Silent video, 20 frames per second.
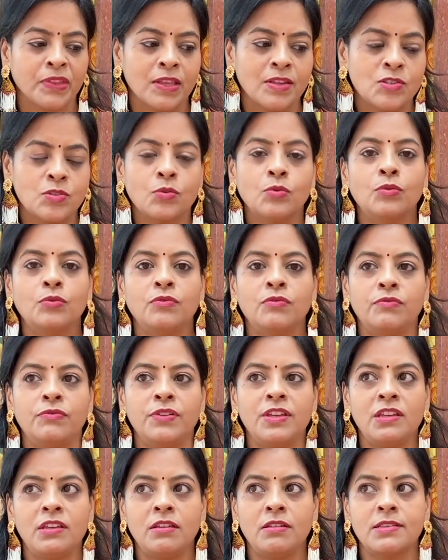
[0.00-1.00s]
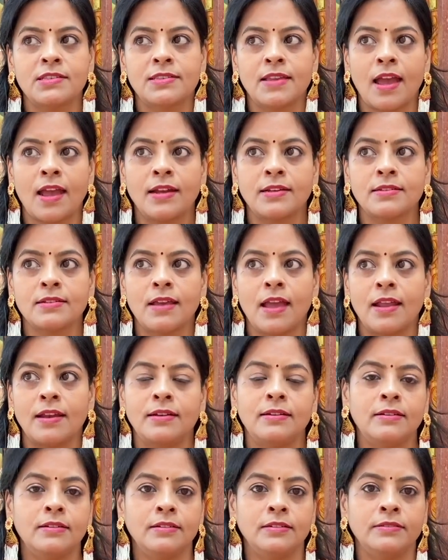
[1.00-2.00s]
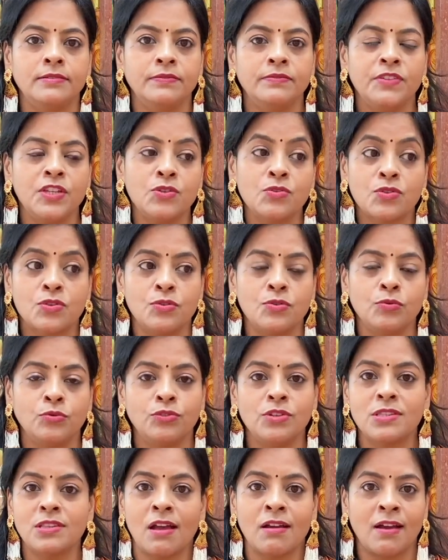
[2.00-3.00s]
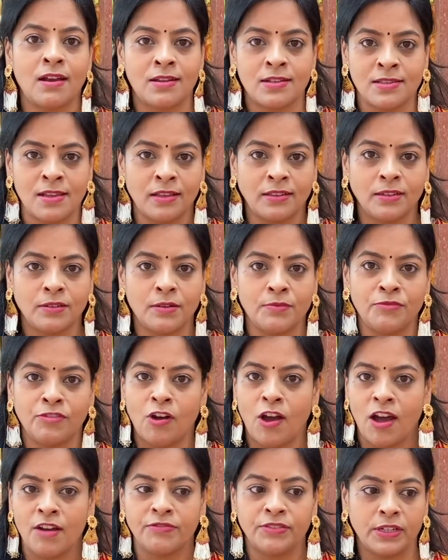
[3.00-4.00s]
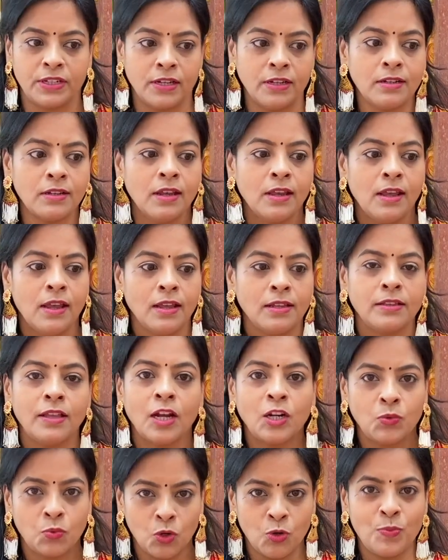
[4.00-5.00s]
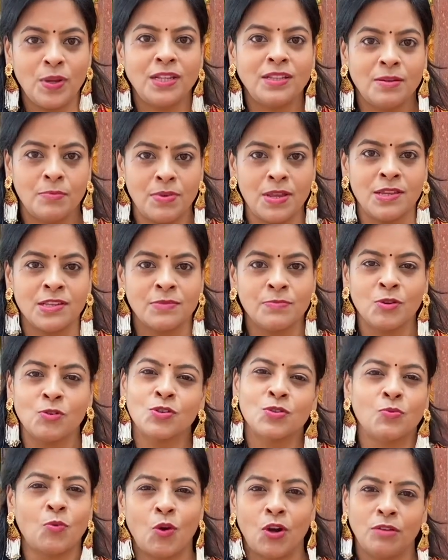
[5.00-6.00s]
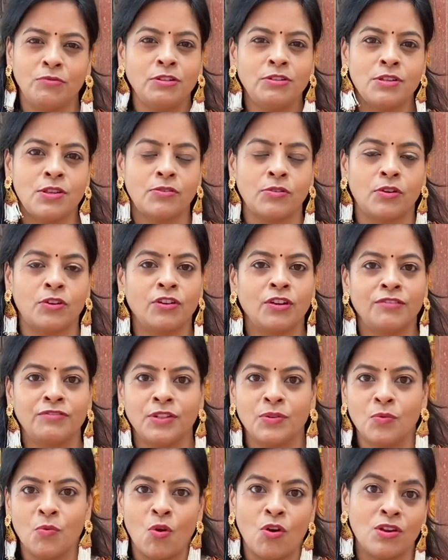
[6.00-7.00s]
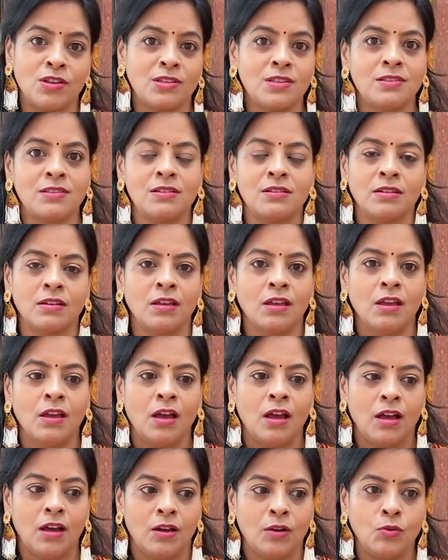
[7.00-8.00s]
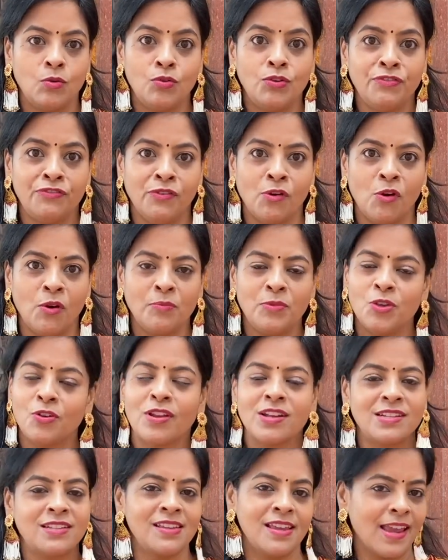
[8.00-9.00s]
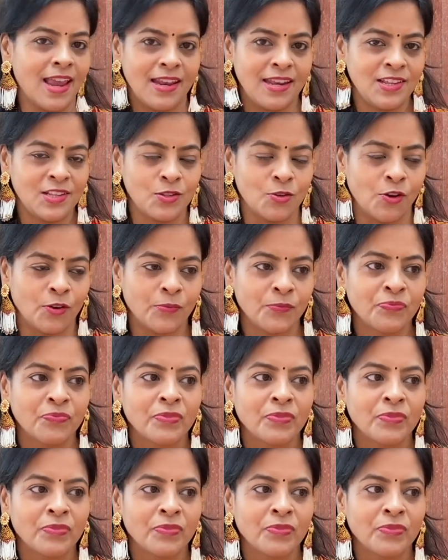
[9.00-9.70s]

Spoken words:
So we sat and we used to do this Akara Sadakam for half an hour. That would be the base, because whatever the song, if the voice is in good form, you can sing any song.